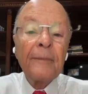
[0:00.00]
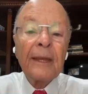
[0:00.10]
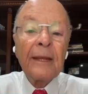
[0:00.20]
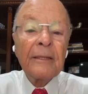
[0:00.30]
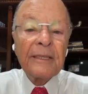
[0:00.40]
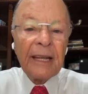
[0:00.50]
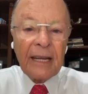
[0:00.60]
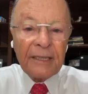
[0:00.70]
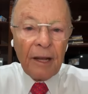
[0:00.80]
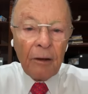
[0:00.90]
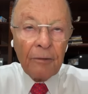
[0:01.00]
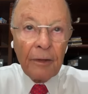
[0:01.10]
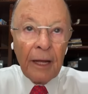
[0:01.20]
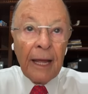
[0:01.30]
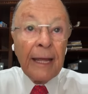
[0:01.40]
He who
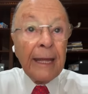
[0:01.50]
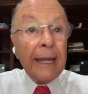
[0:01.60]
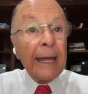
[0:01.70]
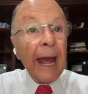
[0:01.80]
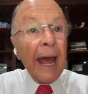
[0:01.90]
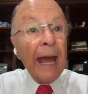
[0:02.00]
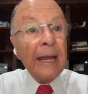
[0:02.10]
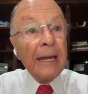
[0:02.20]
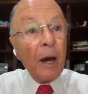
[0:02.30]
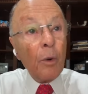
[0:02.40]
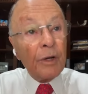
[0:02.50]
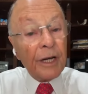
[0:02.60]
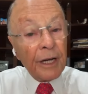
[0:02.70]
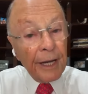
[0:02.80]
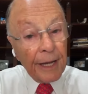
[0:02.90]
believes and is baptized will be
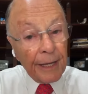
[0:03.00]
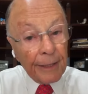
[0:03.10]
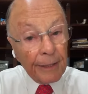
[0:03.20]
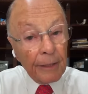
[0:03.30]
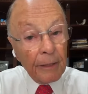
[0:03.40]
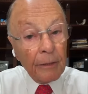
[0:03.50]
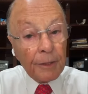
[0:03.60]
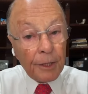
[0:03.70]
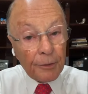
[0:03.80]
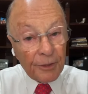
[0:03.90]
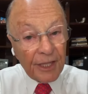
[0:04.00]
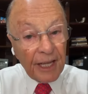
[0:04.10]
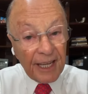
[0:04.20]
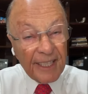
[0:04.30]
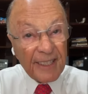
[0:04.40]
saved. But
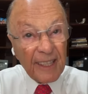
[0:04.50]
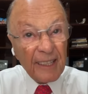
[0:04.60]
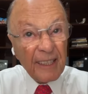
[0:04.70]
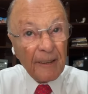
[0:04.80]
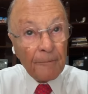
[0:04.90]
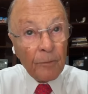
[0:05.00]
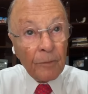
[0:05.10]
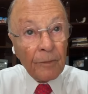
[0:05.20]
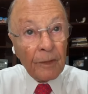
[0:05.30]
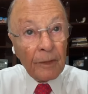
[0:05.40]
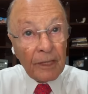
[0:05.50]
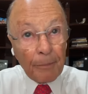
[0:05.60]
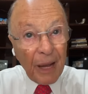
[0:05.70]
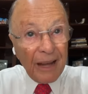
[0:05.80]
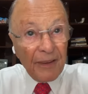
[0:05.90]
he who does not believe,
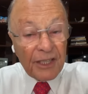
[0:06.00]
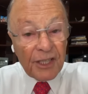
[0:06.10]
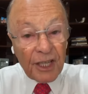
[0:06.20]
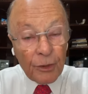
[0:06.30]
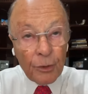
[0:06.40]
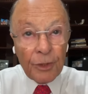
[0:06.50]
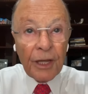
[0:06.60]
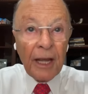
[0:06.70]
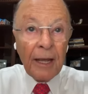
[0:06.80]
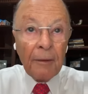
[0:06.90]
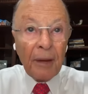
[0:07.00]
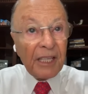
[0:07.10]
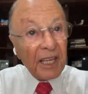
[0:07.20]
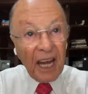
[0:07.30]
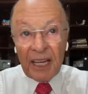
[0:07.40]
Jesus adds. These
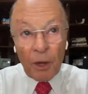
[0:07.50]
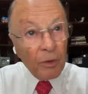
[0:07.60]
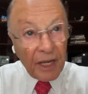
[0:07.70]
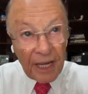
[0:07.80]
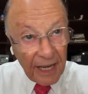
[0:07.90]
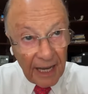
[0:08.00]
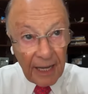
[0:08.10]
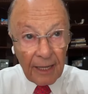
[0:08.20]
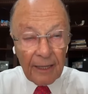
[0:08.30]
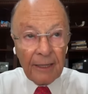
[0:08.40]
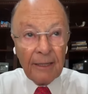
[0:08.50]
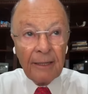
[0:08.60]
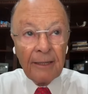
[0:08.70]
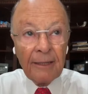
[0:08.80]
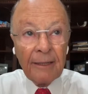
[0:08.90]
are the words of Jesus.
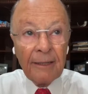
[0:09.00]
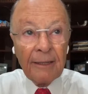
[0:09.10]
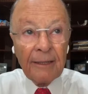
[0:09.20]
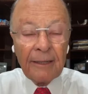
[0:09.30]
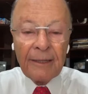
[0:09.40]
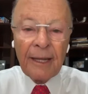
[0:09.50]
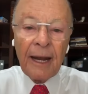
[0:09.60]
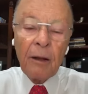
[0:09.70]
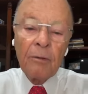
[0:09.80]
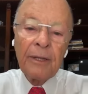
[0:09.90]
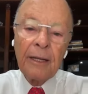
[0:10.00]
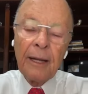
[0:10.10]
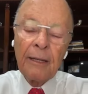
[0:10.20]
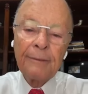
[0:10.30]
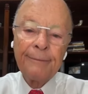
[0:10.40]
But he who does not
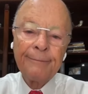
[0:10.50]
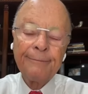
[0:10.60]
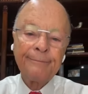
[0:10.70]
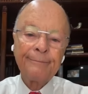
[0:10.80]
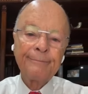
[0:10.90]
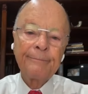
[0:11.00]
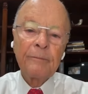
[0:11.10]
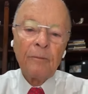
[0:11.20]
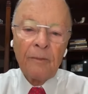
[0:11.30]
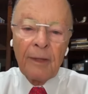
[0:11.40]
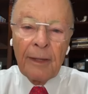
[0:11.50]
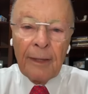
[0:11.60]
believe will be condemned.